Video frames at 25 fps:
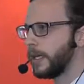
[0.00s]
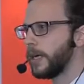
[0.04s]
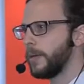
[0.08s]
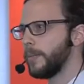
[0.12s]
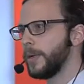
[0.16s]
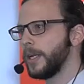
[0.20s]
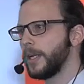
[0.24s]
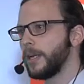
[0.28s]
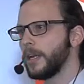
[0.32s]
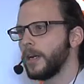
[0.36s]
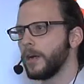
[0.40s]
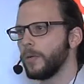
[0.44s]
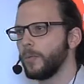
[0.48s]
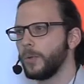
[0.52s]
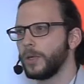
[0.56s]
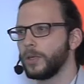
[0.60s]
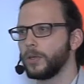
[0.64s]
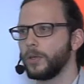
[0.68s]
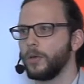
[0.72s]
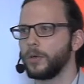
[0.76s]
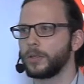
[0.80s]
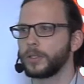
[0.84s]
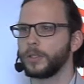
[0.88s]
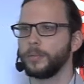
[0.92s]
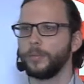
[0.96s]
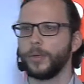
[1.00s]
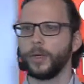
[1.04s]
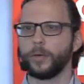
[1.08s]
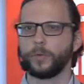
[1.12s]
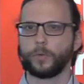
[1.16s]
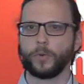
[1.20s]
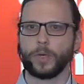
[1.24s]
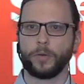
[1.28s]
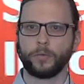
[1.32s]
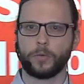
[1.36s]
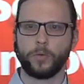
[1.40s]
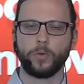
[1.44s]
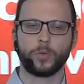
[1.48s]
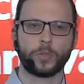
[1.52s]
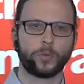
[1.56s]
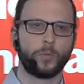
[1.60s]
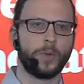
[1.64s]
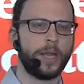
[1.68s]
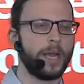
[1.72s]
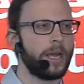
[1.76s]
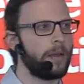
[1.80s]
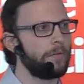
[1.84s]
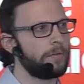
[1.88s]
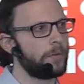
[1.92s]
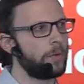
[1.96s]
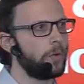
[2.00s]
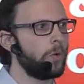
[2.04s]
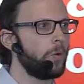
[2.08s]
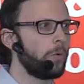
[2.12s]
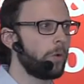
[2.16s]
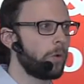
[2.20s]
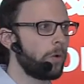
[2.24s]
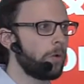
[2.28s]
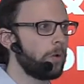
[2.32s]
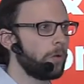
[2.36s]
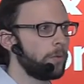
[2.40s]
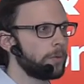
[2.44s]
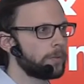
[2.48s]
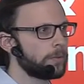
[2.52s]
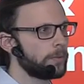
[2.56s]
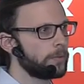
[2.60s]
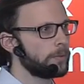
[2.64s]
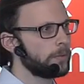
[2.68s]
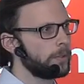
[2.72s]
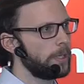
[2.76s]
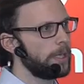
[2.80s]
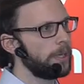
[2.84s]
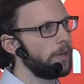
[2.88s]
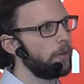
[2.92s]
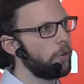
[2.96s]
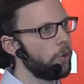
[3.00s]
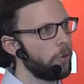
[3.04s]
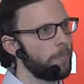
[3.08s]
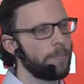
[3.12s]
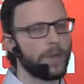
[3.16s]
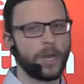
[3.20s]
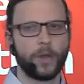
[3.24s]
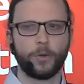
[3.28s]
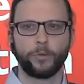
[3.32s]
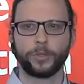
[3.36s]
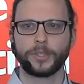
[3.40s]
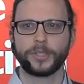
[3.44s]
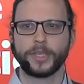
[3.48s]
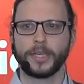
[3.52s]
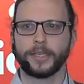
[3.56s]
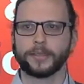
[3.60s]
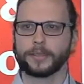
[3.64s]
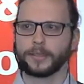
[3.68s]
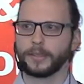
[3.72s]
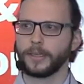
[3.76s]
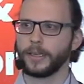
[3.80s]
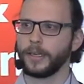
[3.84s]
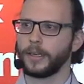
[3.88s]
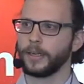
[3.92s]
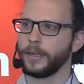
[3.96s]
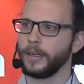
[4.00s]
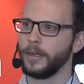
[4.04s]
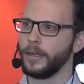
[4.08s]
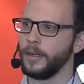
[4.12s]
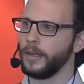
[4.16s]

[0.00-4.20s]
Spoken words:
I mean, yeah, we talked about, of course, we have low-cost and low-power sensing,